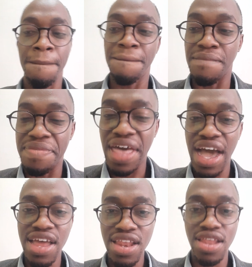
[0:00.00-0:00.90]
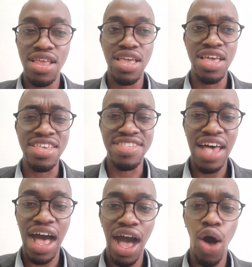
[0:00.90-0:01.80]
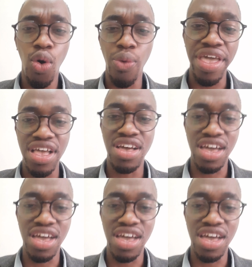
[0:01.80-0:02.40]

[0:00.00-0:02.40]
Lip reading: That is how we